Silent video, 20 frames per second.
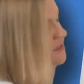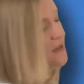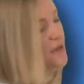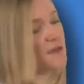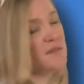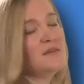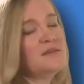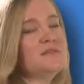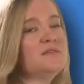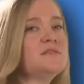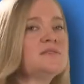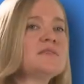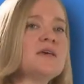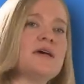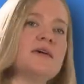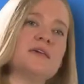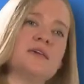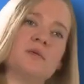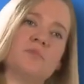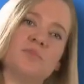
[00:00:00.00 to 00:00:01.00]
And this is
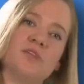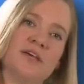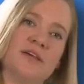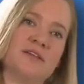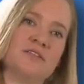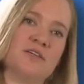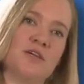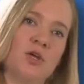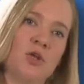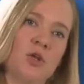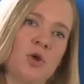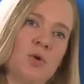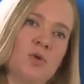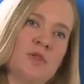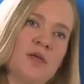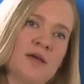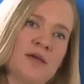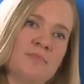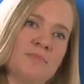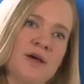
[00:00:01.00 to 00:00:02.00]
like implanting a
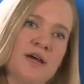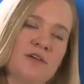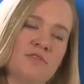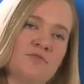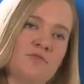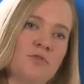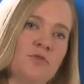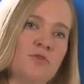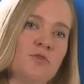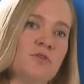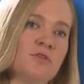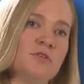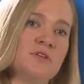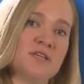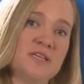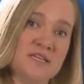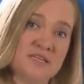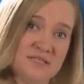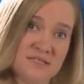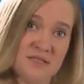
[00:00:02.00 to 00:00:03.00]
no-line bifocal
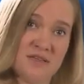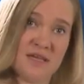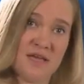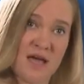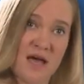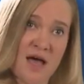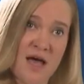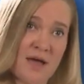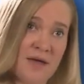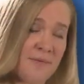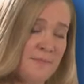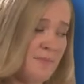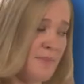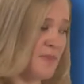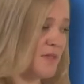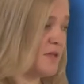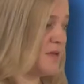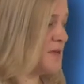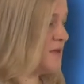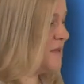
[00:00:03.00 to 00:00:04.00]
into the eye.
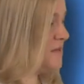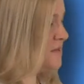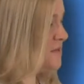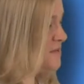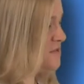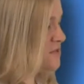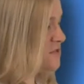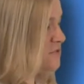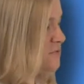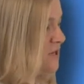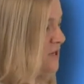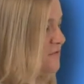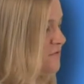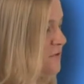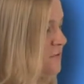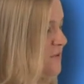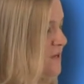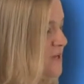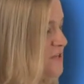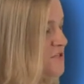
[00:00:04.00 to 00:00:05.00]
This is great
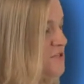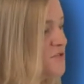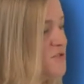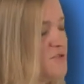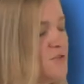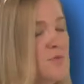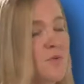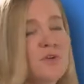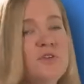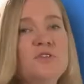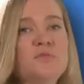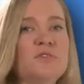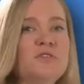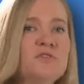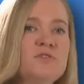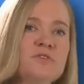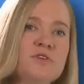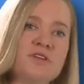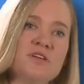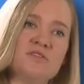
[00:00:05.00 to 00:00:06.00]
for patients who want to be
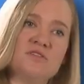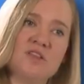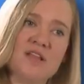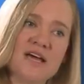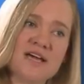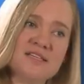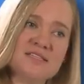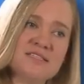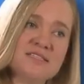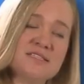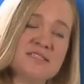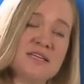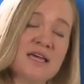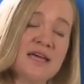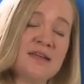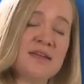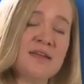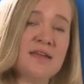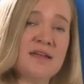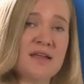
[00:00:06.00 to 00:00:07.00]
free of glasses
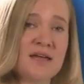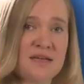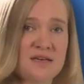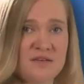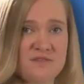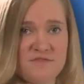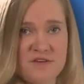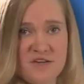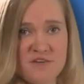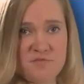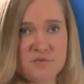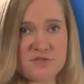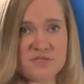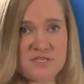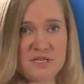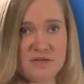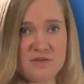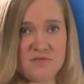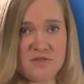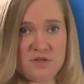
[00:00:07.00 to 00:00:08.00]
90 to
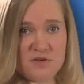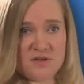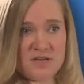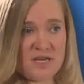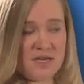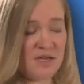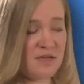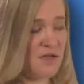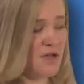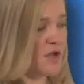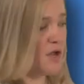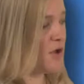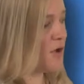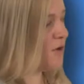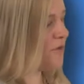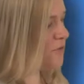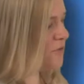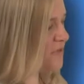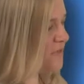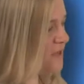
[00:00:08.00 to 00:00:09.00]
95% of their day,
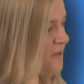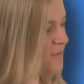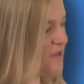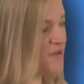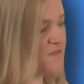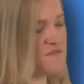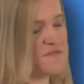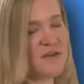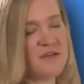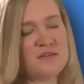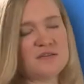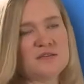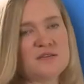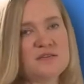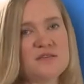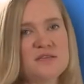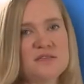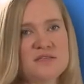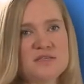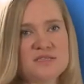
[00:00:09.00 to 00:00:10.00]
although they may find
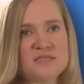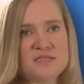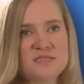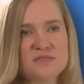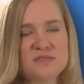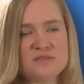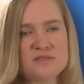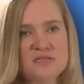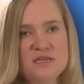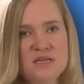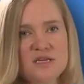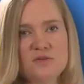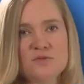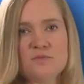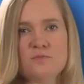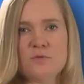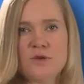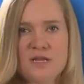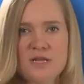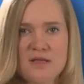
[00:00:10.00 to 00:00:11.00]
that they still need
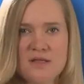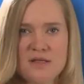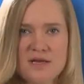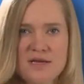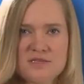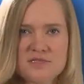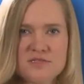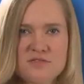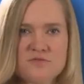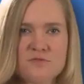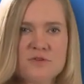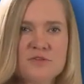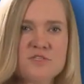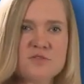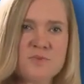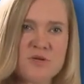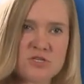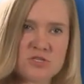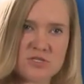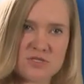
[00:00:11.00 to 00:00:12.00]
reading glasses for
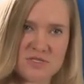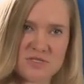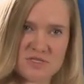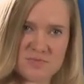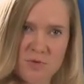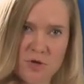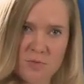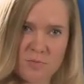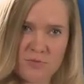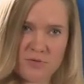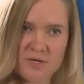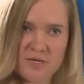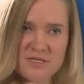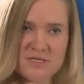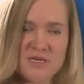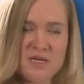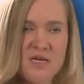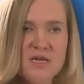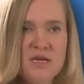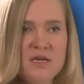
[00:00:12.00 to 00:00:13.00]
especially small
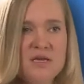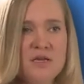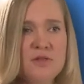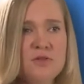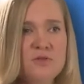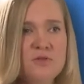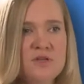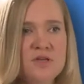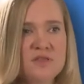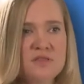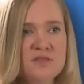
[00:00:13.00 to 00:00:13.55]
print, including